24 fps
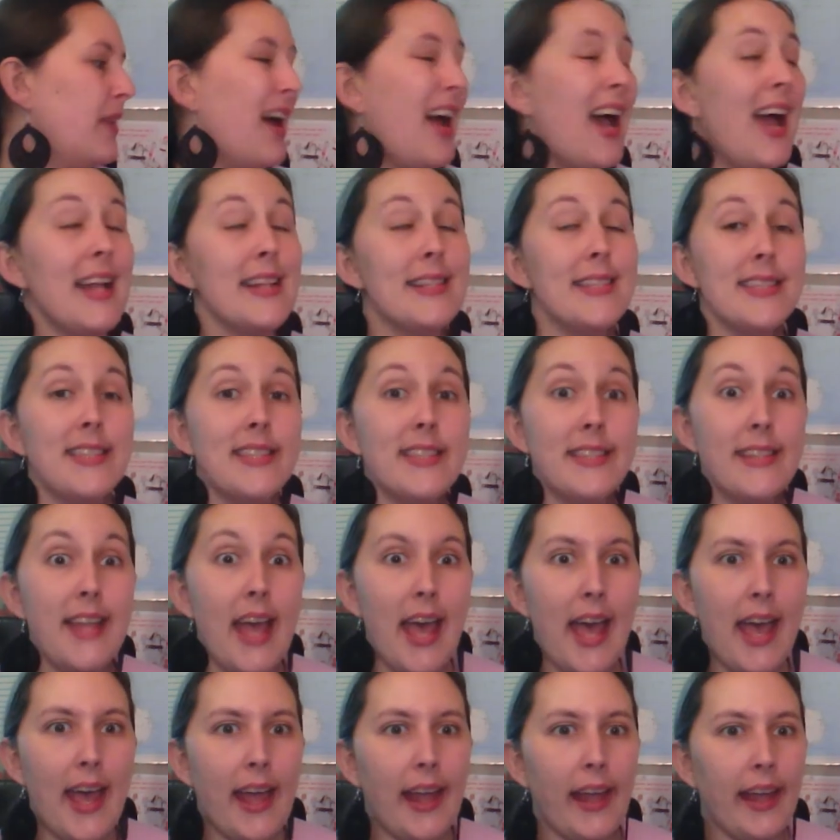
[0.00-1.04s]
and
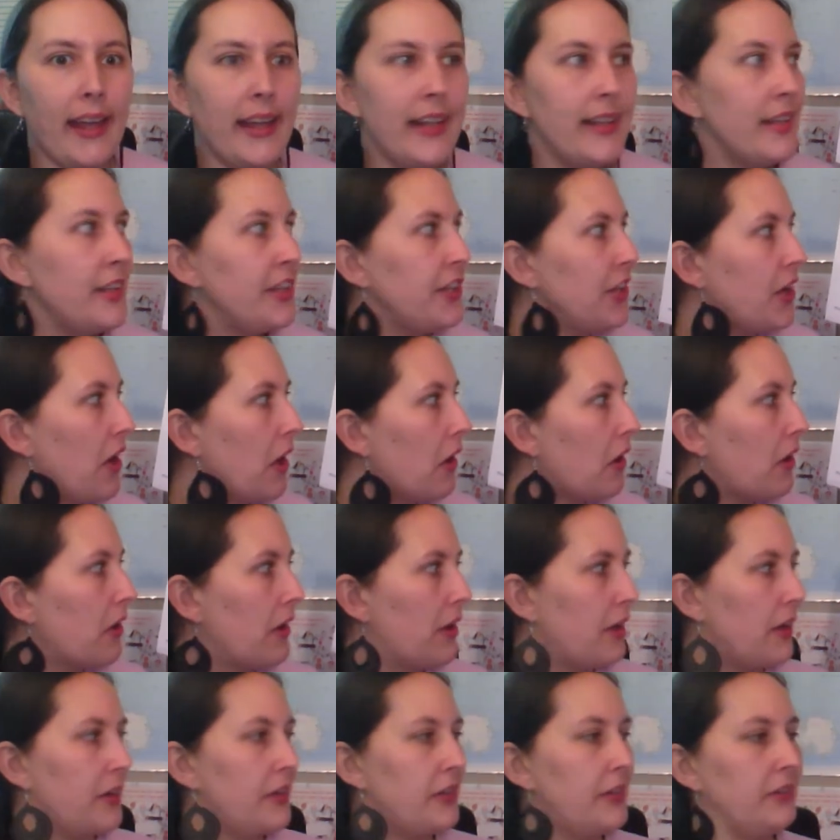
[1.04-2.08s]
stay in the
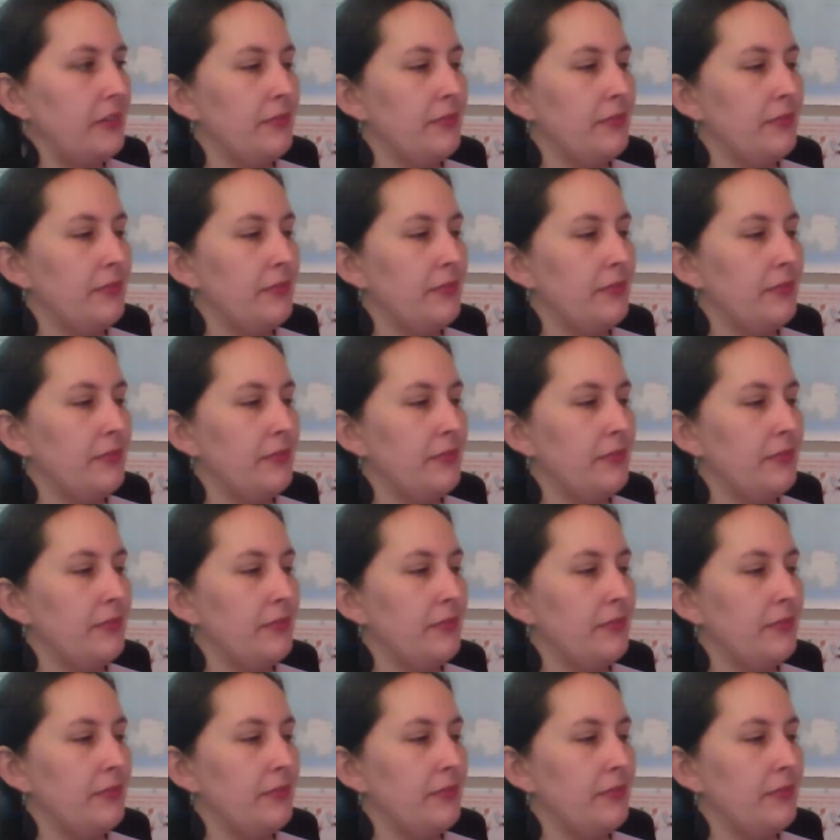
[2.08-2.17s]
yard.